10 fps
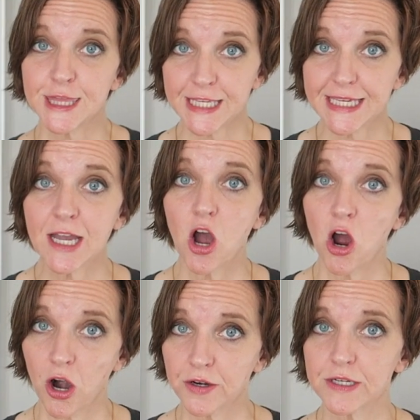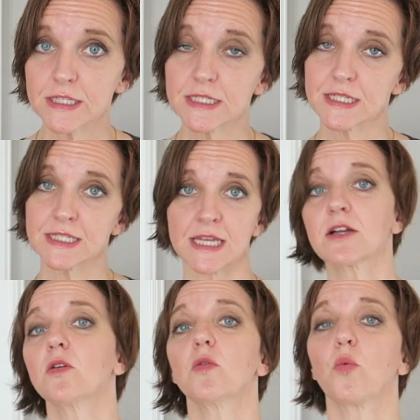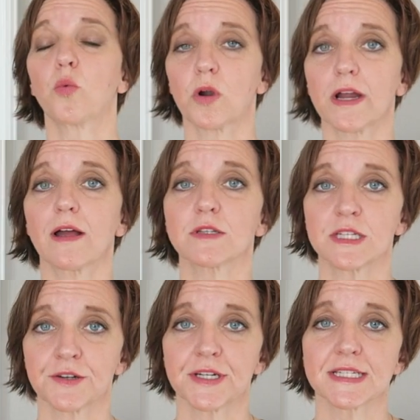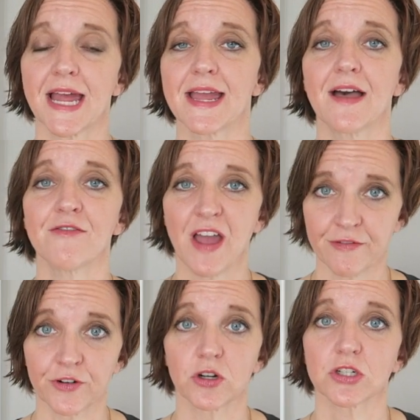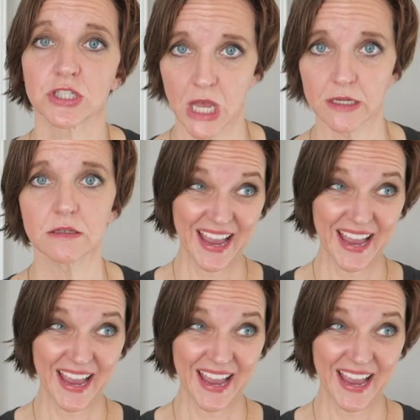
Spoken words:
the hardest single workout series I have ever done.